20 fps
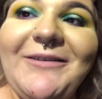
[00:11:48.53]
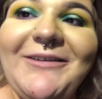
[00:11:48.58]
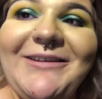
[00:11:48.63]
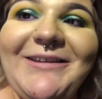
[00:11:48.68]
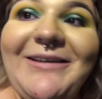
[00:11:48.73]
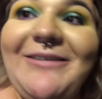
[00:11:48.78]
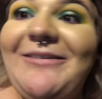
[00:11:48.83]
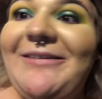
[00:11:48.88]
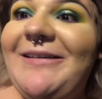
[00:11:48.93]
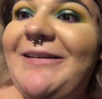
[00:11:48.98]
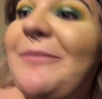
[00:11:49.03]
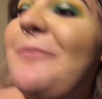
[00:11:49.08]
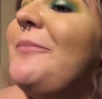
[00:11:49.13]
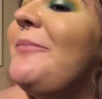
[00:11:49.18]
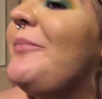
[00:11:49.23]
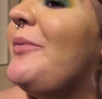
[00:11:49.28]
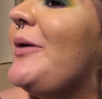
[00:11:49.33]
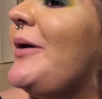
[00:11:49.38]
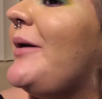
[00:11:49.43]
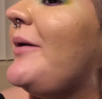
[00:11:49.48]
sorry.
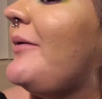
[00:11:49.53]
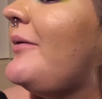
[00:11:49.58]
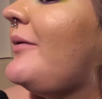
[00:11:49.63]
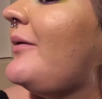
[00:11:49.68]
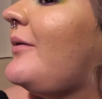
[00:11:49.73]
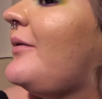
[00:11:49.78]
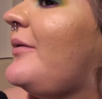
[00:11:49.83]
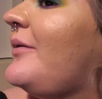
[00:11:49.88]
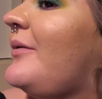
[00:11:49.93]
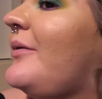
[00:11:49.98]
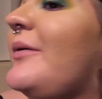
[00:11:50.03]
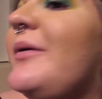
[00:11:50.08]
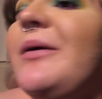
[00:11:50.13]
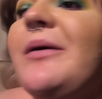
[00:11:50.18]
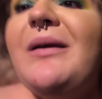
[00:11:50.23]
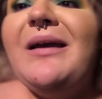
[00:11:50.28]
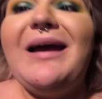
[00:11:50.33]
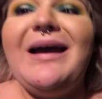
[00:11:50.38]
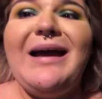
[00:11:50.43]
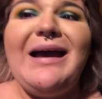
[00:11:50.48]
But
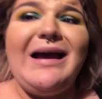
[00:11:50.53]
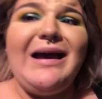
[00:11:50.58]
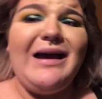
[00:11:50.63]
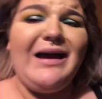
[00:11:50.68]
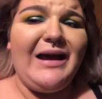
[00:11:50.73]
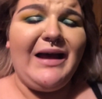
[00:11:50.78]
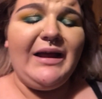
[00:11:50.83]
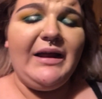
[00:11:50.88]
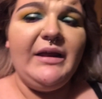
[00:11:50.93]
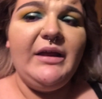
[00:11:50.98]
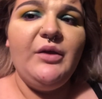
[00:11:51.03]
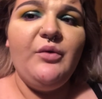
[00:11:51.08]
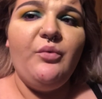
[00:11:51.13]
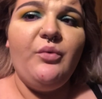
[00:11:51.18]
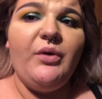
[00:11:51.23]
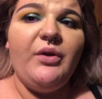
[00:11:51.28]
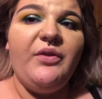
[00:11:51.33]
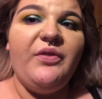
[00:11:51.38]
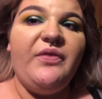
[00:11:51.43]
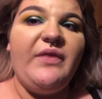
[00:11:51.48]
I
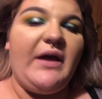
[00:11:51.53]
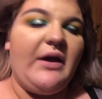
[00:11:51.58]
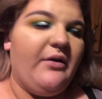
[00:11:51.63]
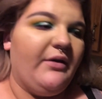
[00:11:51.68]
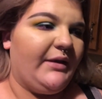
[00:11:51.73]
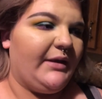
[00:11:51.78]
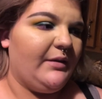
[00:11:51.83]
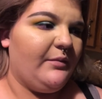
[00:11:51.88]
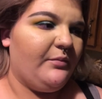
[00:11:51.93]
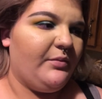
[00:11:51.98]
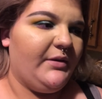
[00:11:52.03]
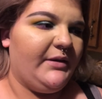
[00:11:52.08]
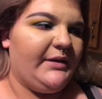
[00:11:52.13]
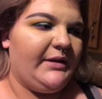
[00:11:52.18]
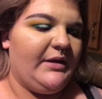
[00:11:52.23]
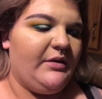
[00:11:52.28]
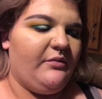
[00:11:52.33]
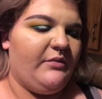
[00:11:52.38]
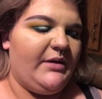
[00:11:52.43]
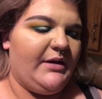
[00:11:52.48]

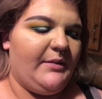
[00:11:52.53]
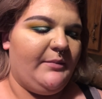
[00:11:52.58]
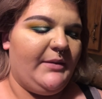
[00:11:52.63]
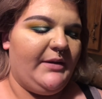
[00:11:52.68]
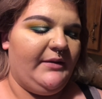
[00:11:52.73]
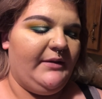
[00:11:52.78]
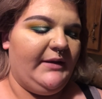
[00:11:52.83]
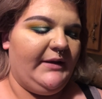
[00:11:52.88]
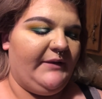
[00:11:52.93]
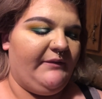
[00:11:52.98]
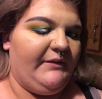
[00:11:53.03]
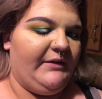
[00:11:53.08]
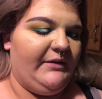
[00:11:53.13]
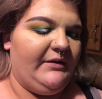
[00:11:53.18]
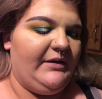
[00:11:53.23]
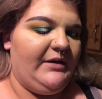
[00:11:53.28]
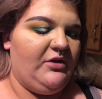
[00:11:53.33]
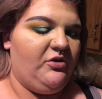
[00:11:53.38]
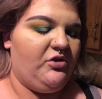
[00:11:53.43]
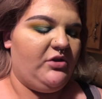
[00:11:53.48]
1000% recommend this
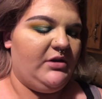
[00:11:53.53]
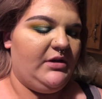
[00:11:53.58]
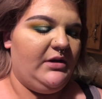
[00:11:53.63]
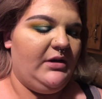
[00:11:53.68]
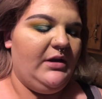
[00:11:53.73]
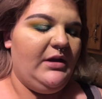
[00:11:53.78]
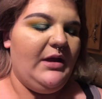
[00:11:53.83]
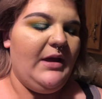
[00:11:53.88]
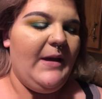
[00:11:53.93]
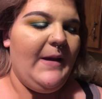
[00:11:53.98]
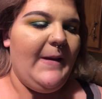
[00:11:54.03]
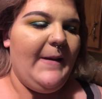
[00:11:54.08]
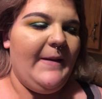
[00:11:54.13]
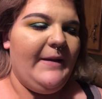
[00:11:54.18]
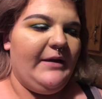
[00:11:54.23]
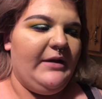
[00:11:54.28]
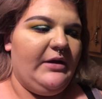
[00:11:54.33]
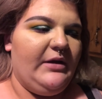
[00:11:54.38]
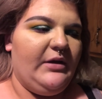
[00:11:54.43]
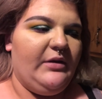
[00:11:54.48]
foundation.
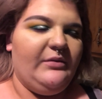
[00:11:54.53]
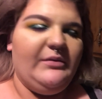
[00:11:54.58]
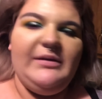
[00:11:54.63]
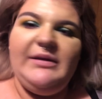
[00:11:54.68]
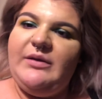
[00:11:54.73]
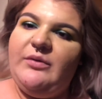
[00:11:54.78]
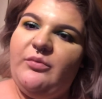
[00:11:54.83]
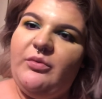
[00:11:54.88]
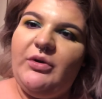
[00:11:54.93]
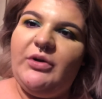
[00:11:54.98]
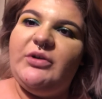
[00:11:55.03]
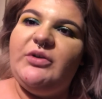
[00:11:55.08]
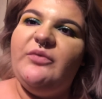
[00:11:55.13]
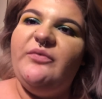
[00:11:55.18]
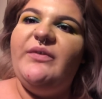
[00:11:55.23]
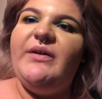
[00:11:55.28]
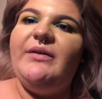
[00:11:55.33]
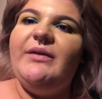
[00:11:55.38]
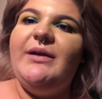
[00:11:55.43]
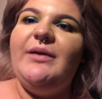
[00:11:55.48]
You know, it worked
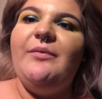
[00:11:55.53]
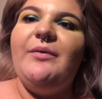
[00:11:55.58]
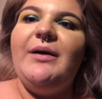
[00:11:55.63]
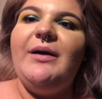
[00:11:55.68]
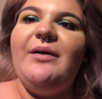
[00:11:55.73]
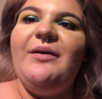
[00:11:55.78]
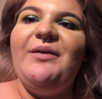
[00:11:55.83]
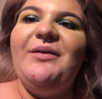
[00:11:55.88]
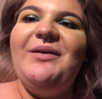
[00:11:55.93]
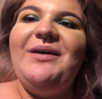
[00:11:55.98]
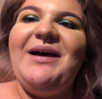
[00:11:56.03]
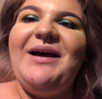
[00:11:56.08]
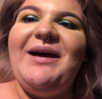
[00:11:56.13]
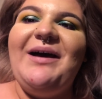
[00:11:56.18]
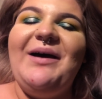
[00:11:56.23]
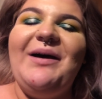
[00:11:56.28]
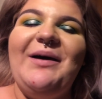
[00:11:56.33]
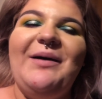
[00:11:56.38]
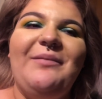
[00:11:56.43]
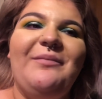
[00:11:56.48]
very well.
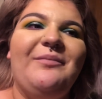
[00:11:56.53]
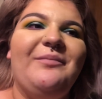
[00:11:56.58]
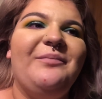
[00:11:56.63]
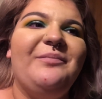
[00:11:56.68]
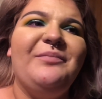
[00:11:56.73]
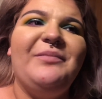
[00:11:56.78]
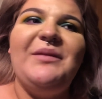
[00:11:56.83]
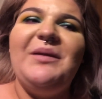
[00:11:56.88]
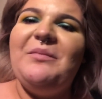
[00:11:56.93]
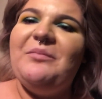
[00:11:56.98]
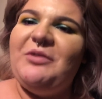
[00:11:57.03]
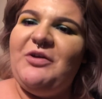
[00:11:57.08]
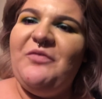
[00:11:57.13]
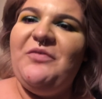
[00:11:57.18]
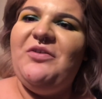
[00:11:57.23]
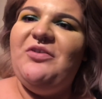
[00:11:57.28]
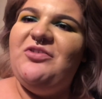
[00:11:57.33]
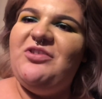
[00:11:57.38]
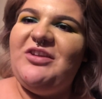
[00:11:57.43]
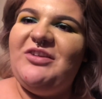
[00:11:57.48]
Um,
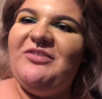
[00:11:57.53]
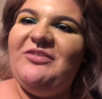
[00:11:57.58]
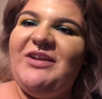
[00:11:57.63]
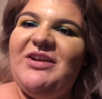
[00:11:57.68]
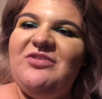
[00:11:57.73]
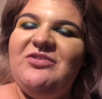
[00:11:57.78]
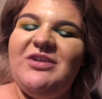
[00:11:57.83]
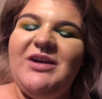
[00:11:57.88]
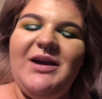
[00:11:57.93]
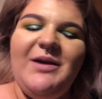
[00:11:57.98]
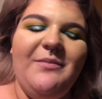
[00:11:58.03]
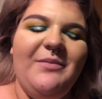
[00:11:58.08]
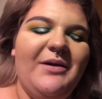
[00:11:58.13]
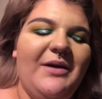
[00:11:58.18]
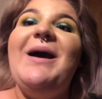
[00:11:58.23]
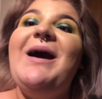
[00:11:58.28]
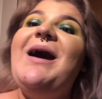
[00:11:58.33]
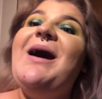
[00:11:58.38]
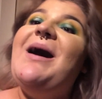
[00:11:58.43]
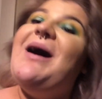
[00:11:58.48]
profusion, great job.
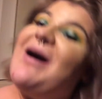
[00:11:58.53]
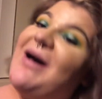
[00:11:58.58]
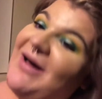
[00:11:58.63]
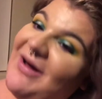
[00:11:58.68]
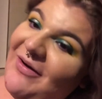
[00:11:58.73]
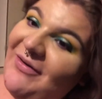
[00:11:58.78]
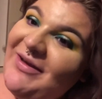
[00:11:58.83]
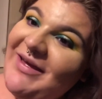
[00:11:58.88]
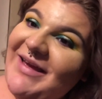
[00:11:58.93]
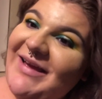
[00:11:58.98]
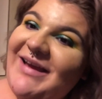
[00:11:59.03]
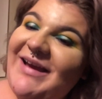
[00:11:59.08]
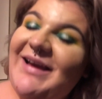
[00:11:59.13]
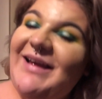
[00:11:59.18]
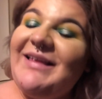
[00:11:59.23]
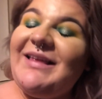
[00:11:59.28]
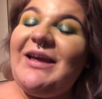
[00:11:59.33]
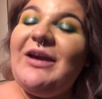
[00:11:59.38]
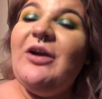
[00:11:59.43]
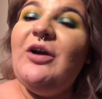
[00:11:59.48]
Okay
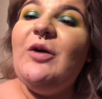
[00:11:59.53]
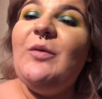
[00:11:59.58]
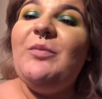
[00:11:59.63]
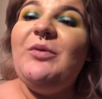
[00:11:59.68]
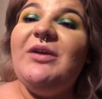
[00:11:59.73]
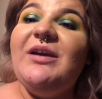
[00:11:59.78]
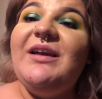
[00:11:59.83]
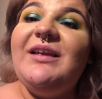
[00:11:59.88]
guys, I hope you guys